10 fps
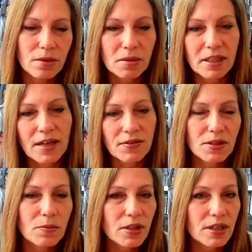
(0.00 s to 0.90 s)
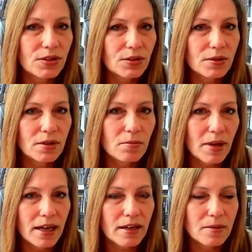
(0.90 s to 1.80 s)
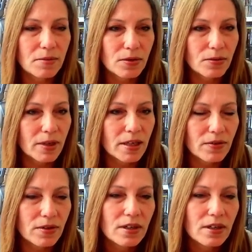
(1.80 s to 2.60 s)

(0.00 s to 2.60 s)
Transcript: but they have someone else doing their backups or whatever,